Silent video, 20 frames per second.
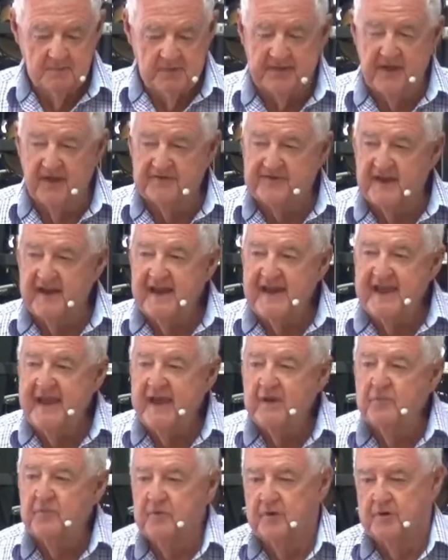But there's an
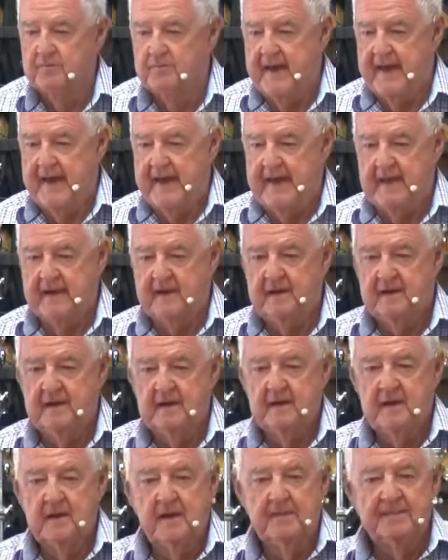inward man
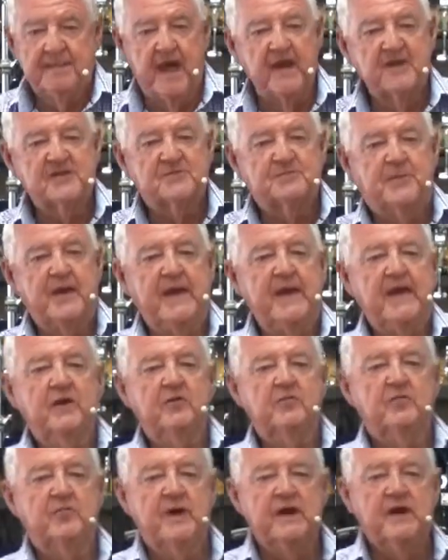that is
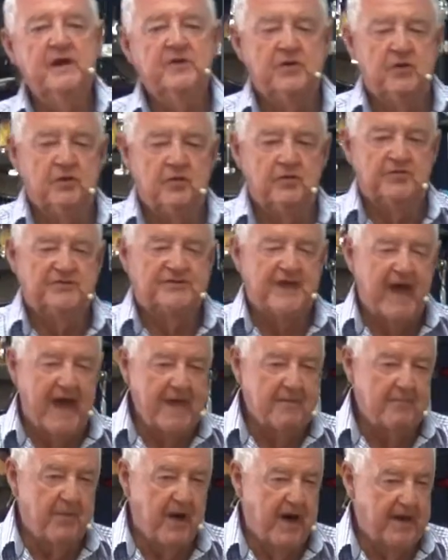being renewed
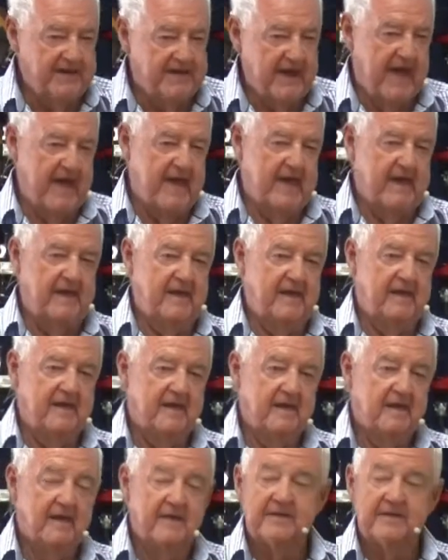day by day,